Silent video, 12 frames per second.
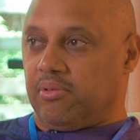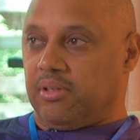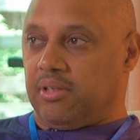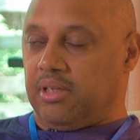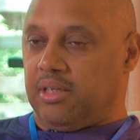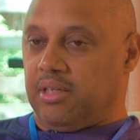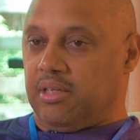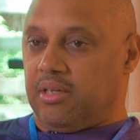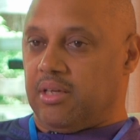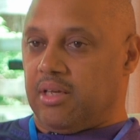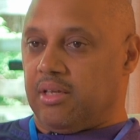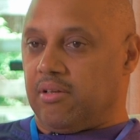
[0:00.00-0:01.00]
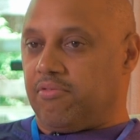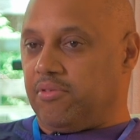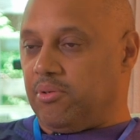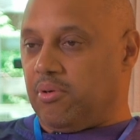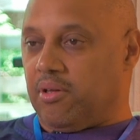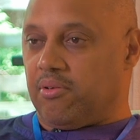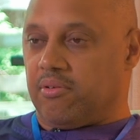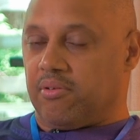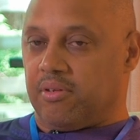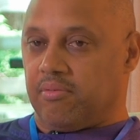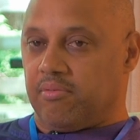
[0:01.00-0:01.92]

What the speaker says: Lee, and a few other